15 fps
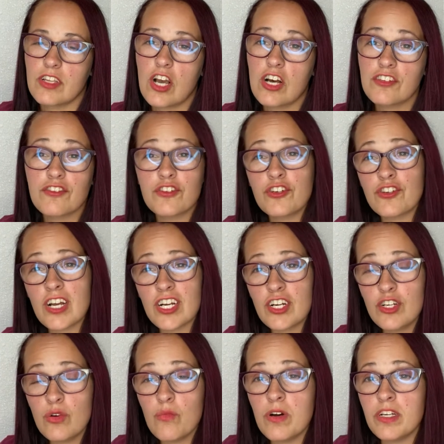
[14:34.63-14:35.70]
Also, you're not
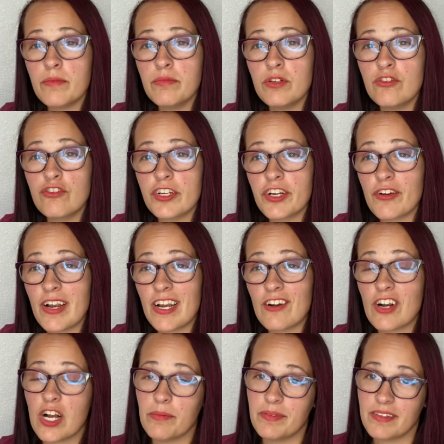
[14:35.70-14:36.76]
going to want to blow dry your
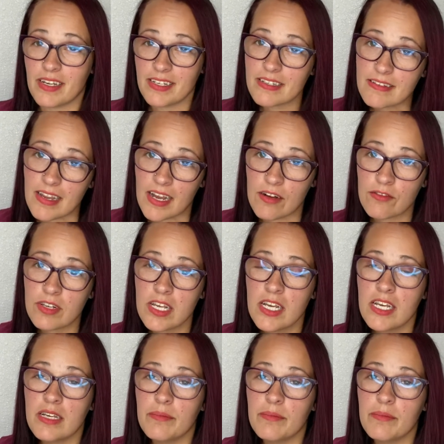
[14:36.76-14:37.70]
hair upside down